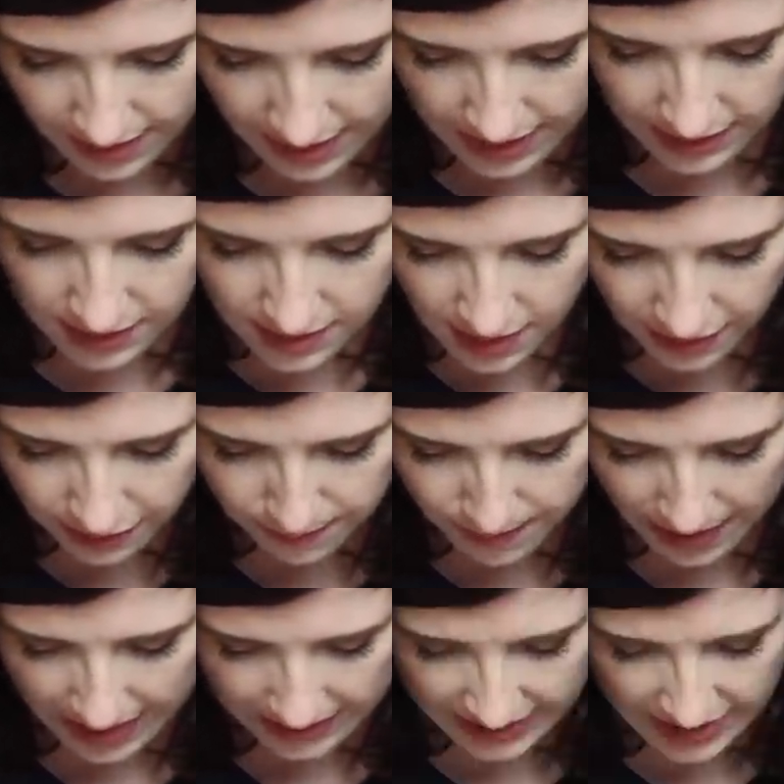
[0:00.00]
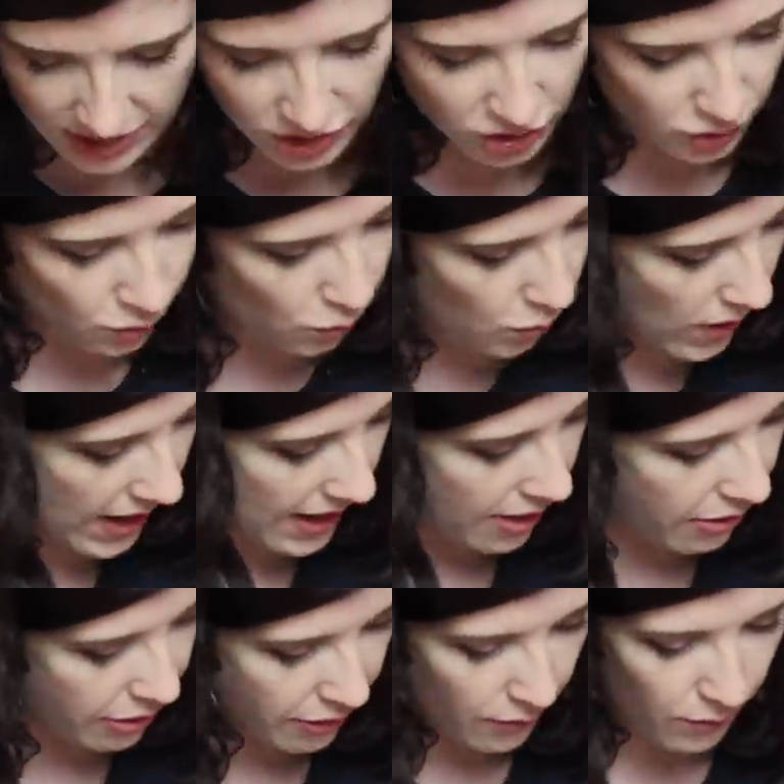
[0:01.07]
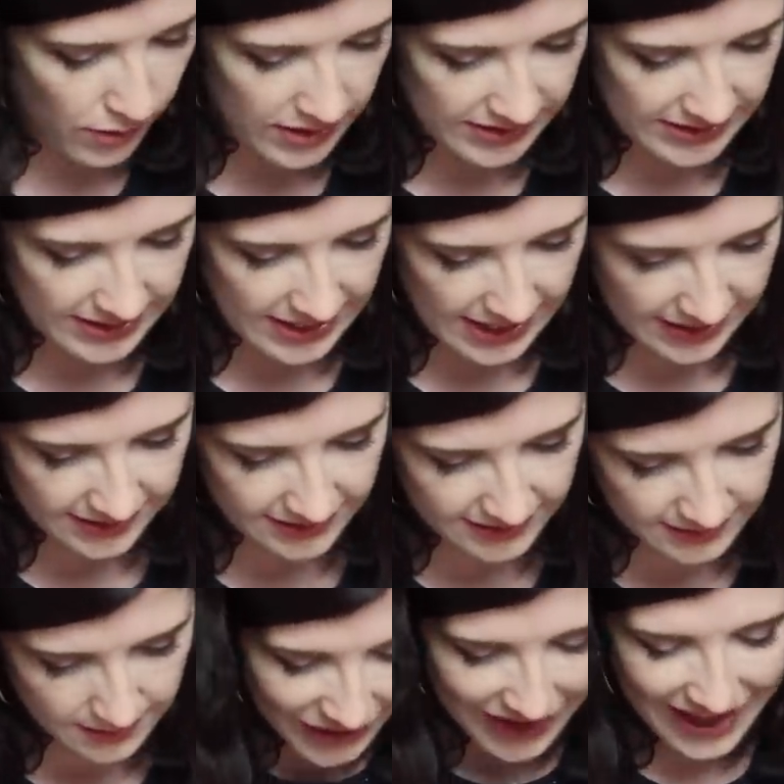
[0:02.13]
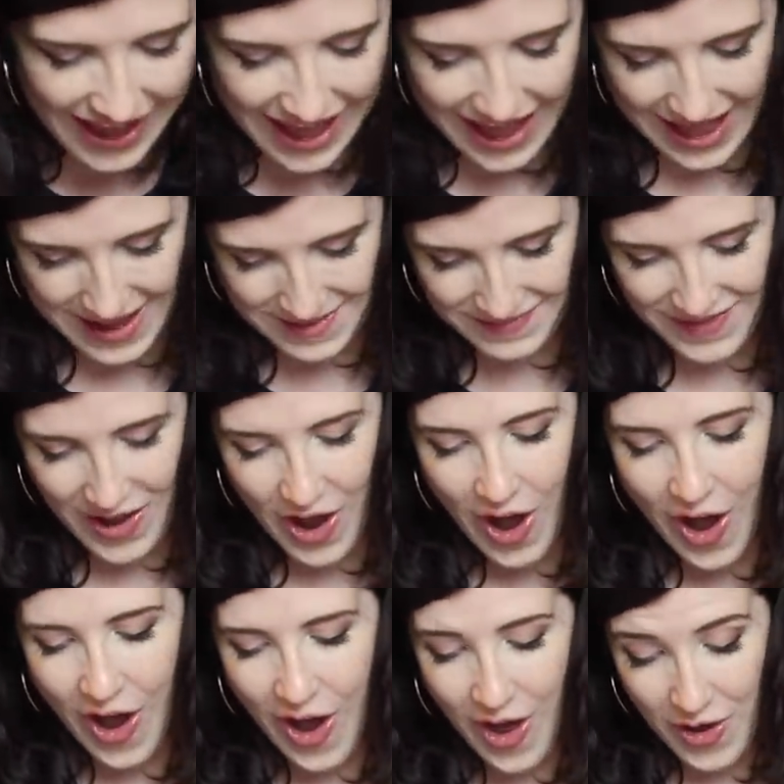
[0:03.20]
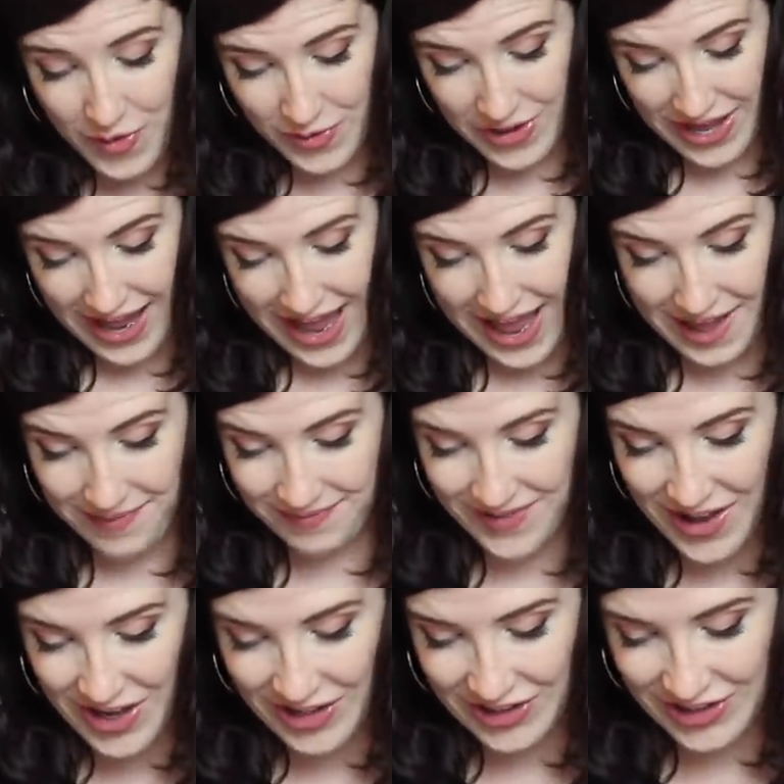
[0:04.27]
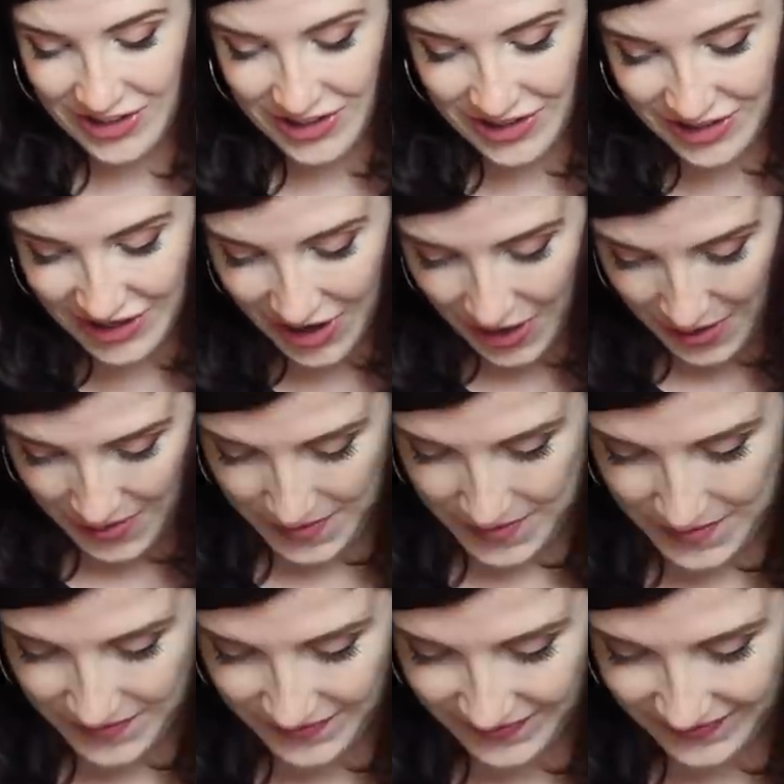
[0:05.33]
another package with, what is in this? Okay, okay, so